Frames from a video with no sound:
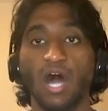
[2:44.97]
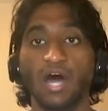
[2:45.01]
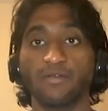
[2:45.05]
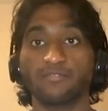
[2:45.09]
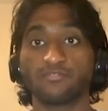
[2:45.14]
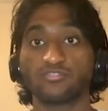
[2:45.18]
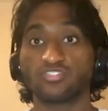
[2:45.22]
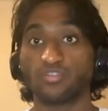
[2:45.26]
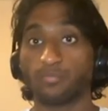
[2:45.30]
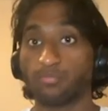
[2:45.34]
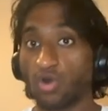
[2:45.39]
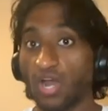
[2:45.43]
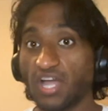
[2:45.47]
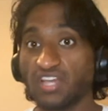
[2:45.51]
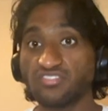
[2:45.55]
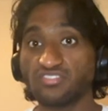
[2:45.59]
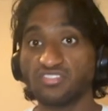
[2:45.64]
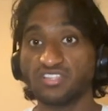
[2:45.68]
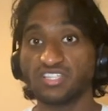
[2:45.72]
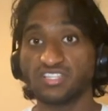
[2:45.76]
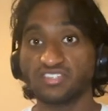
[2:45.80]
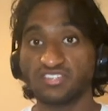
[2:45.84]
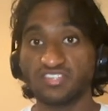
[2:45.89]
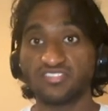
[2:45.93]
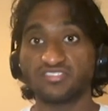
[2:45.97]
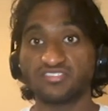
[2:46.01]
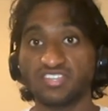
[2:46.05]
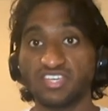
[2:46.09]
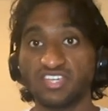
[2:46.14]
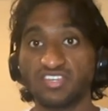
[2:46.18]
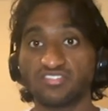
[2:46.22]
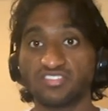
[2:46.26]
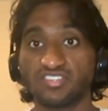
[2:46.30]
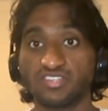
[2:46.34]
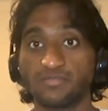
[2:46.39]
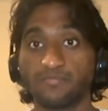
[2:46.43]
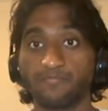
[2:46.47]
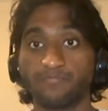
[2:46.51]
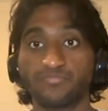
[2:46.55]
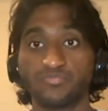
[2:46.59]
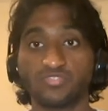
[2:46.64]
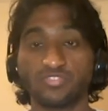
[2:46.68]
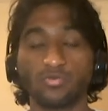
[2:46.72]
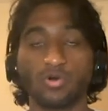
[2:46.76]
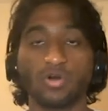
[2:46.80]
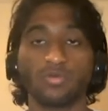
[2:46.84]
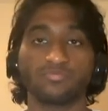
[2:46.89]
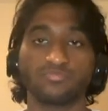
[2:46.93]
Surprisingly, this season,
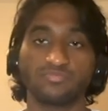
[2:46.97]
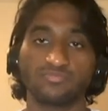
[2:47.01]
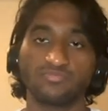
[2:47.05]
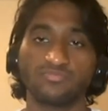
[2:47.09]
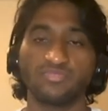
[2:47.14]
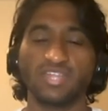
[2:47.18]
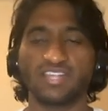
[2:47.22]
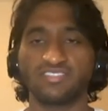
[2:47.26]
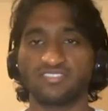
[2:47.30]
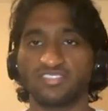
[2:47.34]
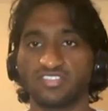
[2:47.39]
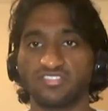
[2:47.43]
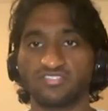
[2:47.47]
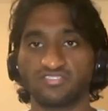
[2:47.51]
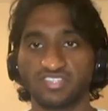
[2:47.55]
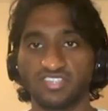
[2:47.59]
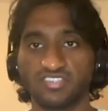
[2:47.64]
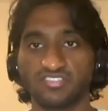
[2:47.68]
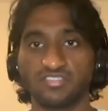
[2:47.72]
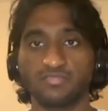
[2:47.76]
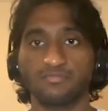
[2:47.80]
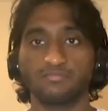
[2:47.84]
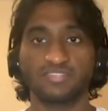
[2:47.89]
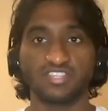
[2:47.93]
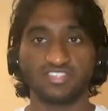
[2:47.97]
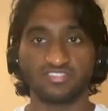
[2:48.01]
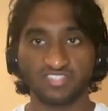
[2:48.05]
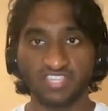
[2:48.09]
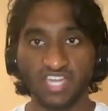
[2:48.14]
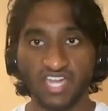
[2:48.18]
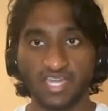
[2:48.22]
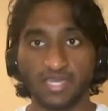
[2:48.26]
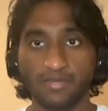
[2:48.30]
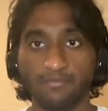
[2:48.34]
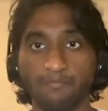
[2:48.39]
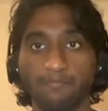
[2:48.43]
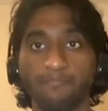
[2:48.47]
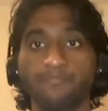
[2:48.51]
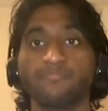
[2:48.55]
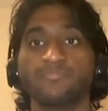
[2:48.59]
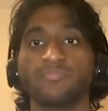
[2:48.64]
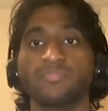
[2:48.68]
well, not this season, this game,